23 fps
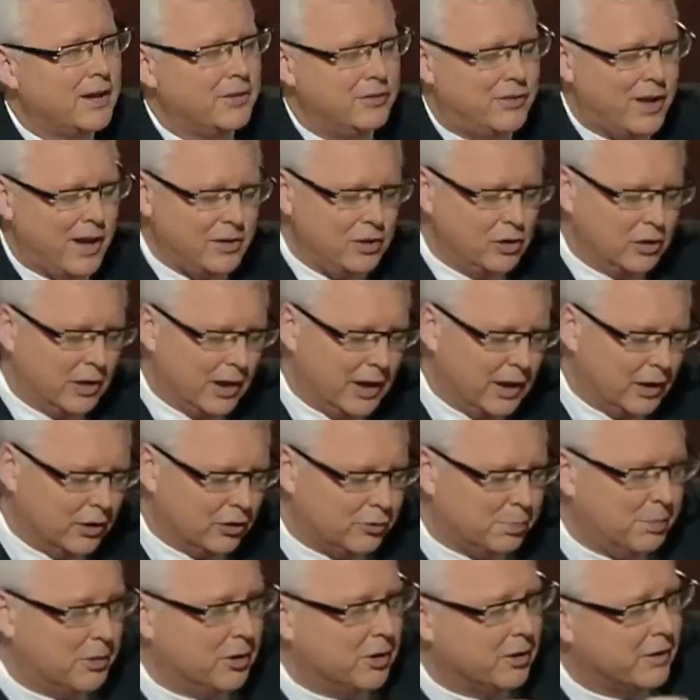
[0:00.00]
Daniel
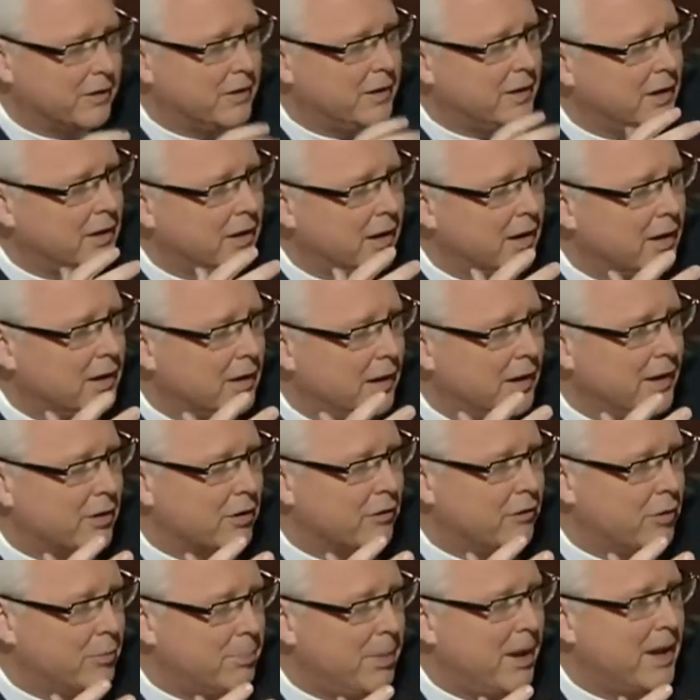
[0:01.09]
Ellsberg, the leaker
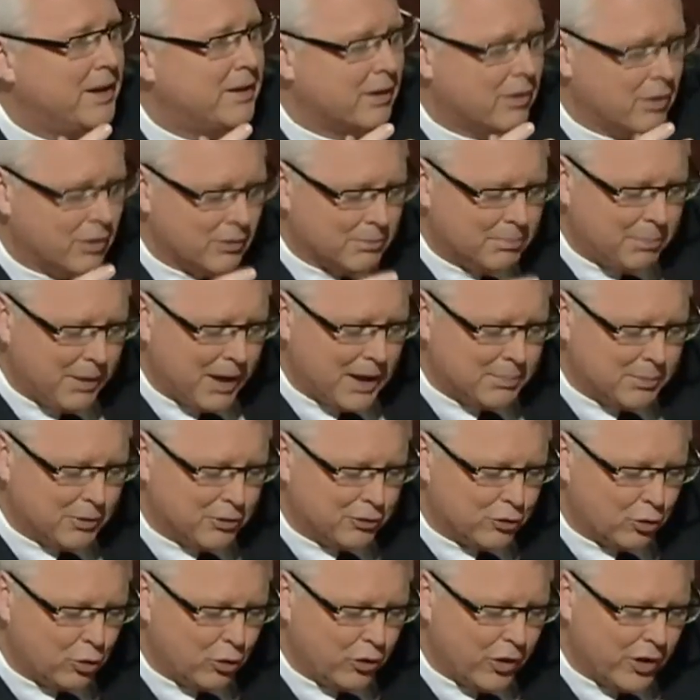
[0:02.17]
of the Pentagon
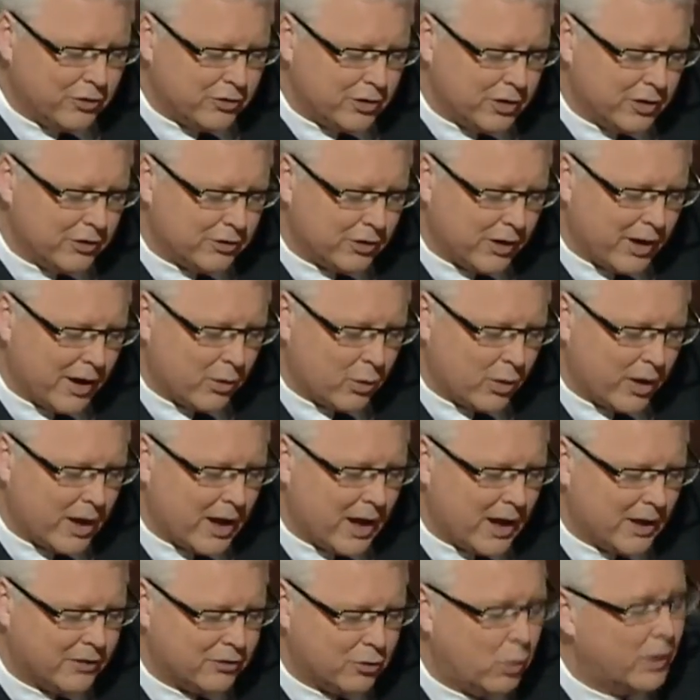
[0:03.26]
Papers all those years ago,
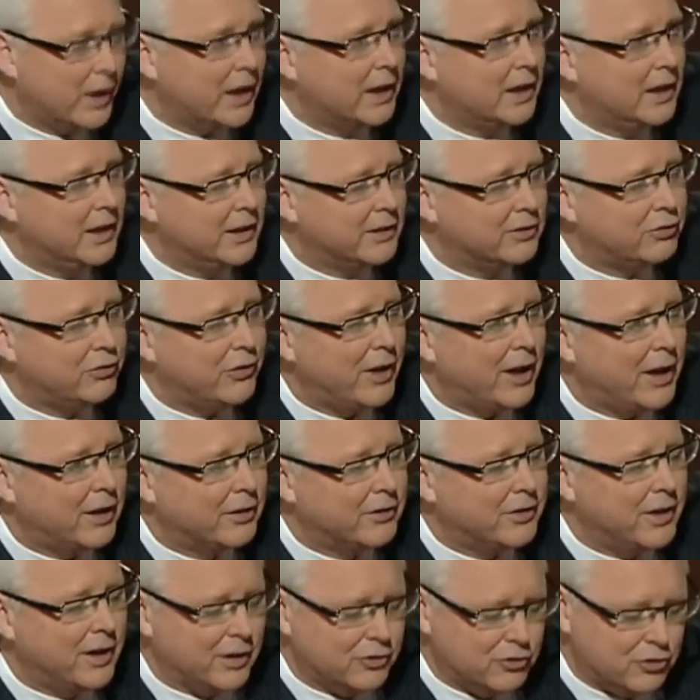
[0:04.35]
regards WikiLeaks
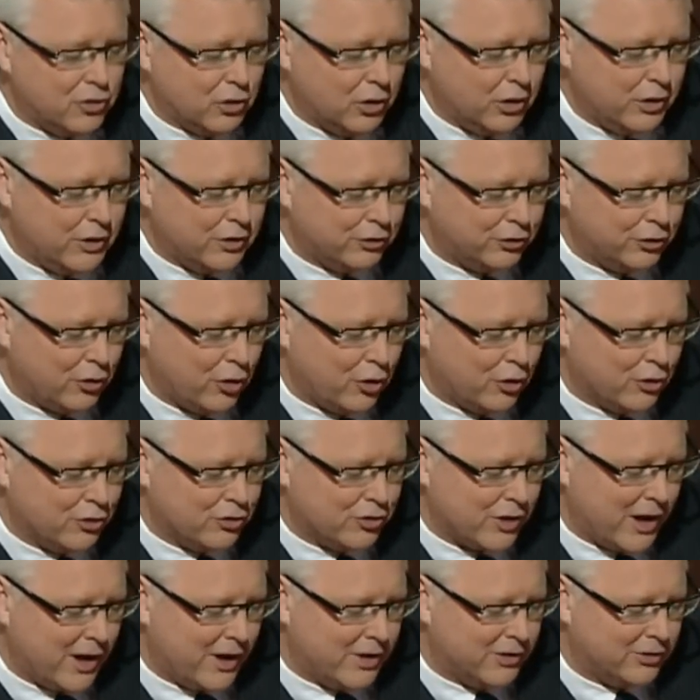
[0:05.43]
founder Julian
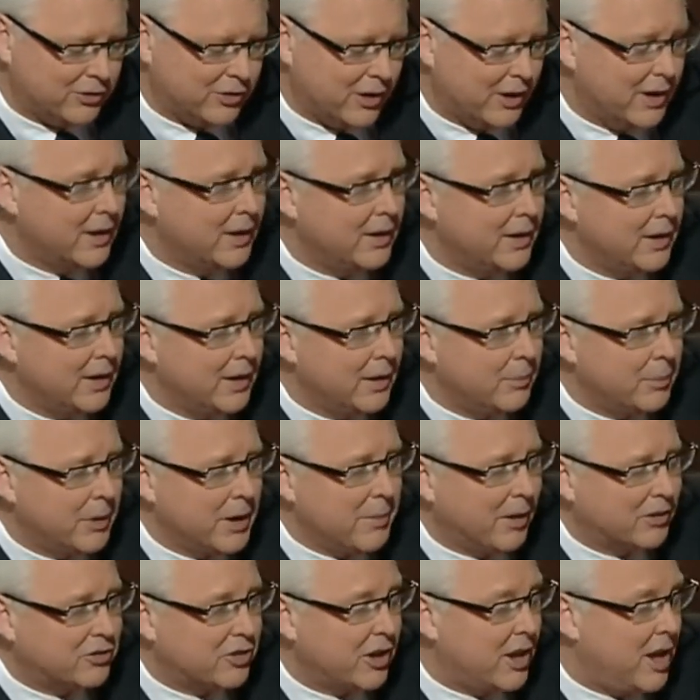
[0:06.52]
Assange as
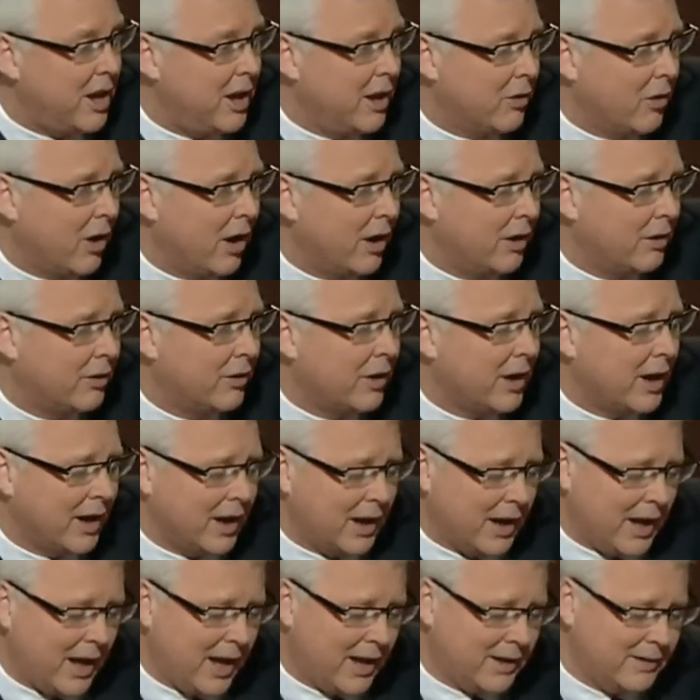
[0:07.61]
pretty much a hero.
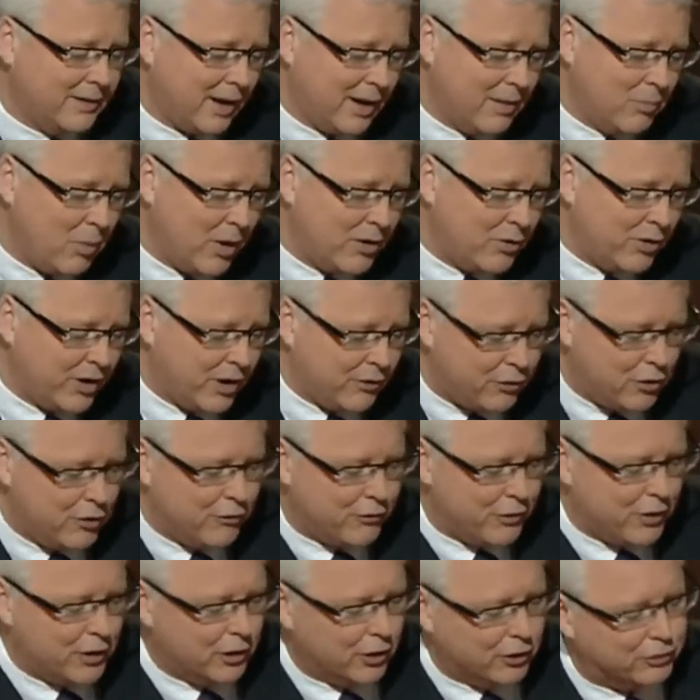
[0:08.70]
And I'm wondering if
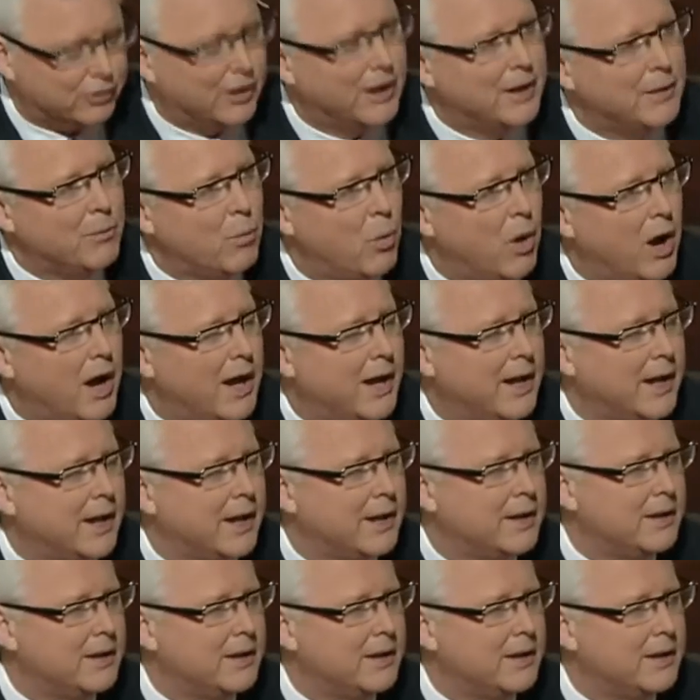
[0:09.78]
you feel the same way.